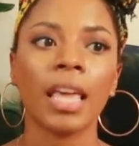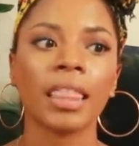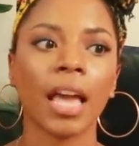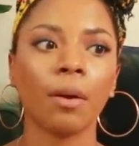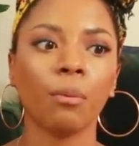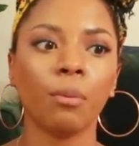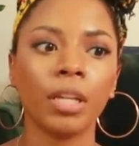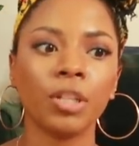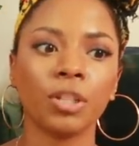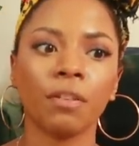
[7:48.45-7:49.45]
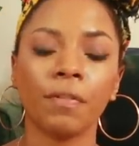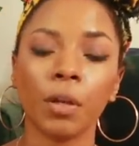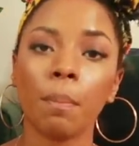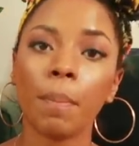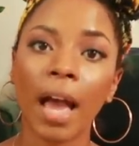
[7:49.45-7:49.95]
that we should
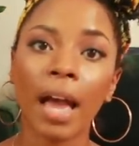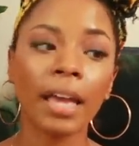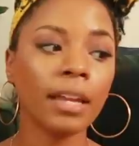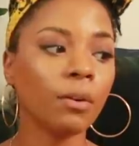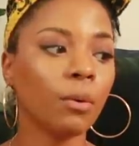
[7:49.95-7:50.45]
feel bad,